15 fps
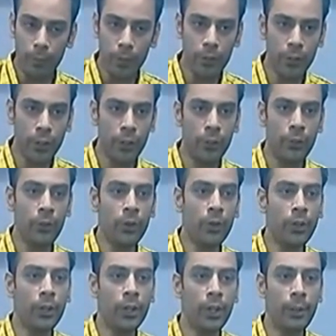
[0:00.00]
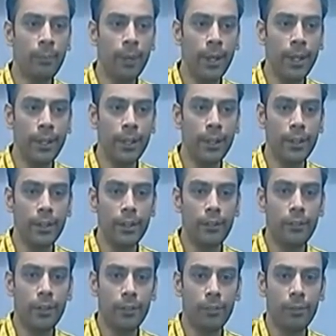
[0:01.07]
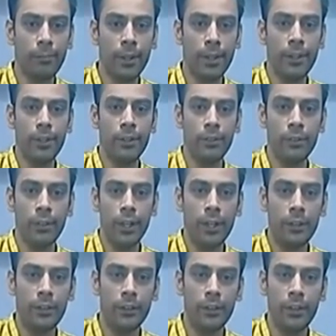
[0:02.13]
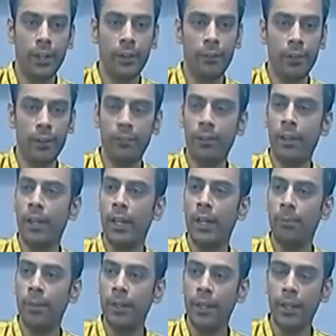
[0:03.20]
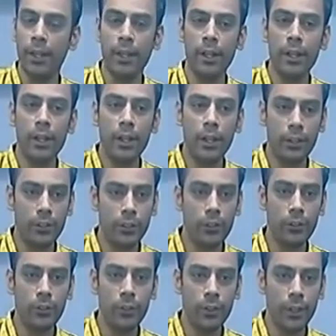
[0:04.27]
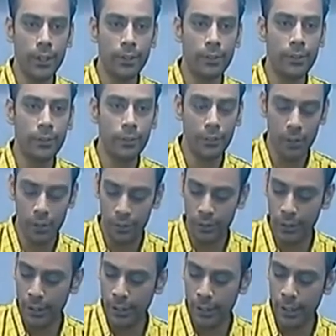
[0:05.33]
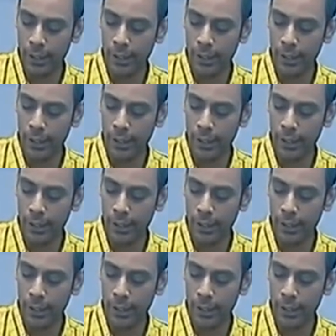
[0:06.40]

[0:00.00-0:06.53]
send your manager, one of the managers, to take a session at one of the APJ institute that is situated in Jalandhar.